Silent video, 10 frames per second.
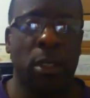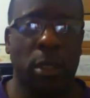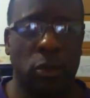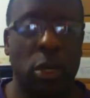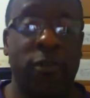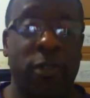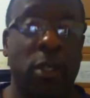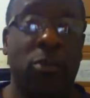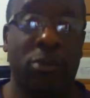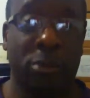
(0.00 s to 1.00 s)
drafting,
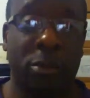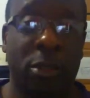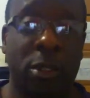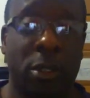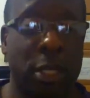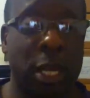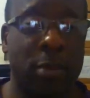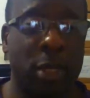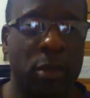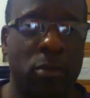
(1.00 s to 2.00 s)
because I've
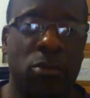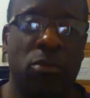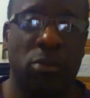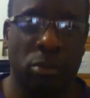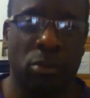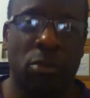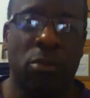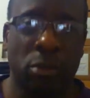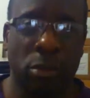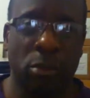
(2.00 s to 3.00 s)
been
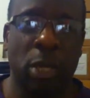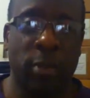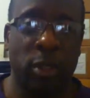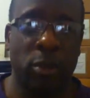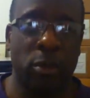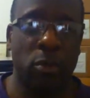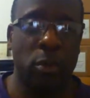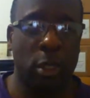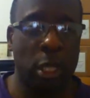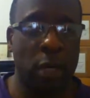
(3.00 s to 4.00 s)
doing
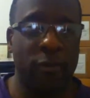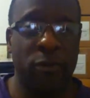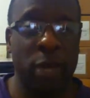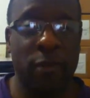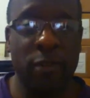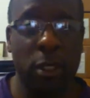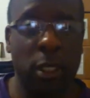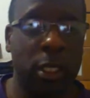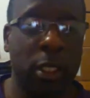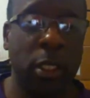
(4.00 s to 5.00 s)
a lot of drafting
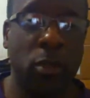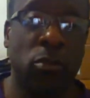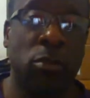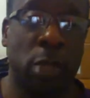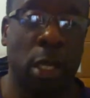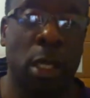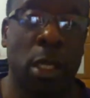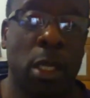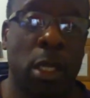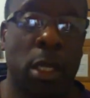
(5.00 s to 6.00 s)
lately,
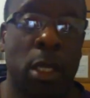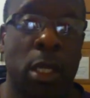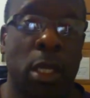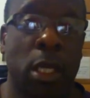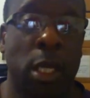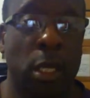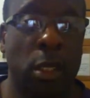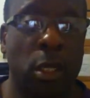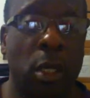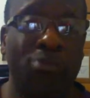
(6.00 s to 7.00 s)
and
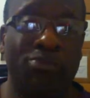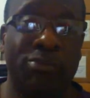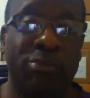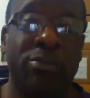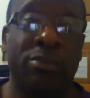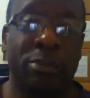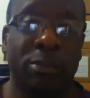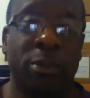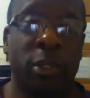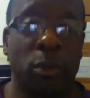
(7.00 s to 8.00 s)

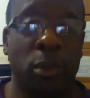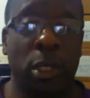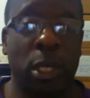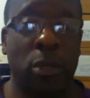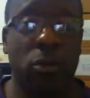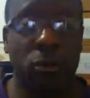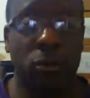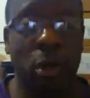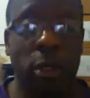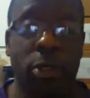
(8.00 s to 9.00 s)
been doing a lot of
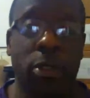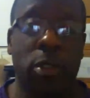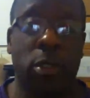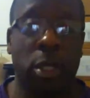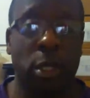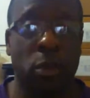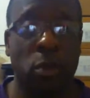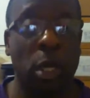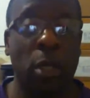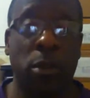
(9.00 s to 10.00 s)
drawings as well.